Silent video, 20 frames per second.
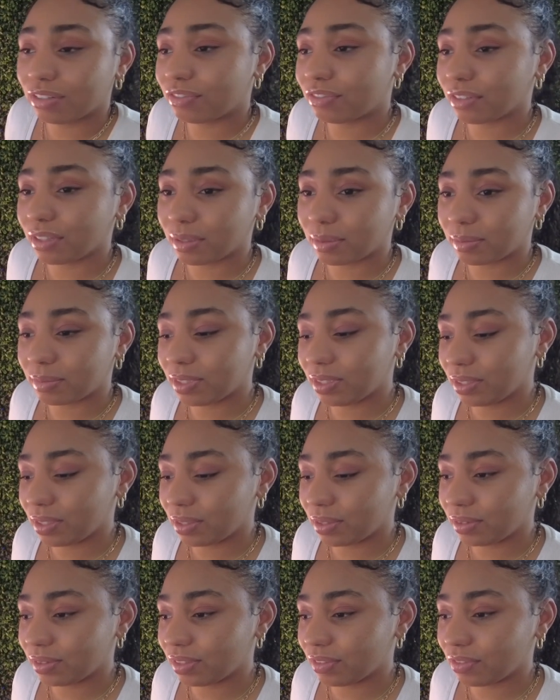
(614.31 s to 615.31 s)
from you
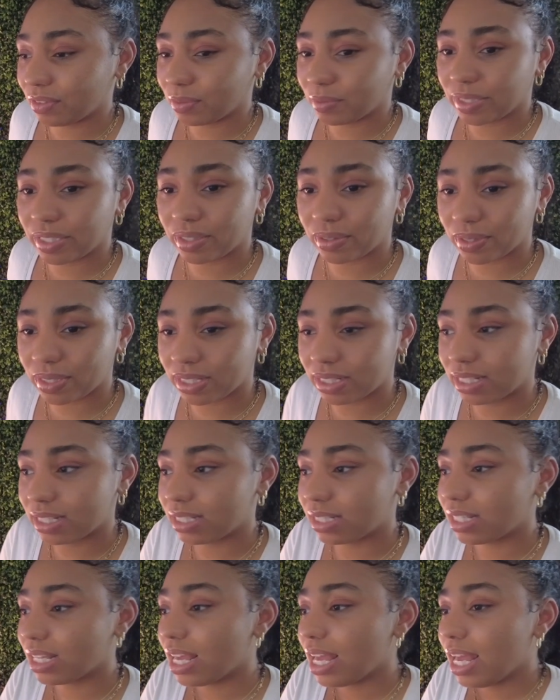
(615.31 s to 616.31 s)
know different
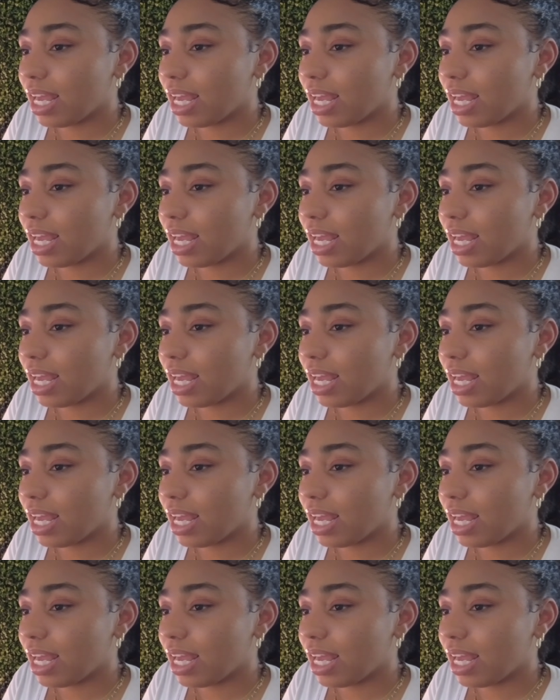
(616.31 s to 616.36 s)
resources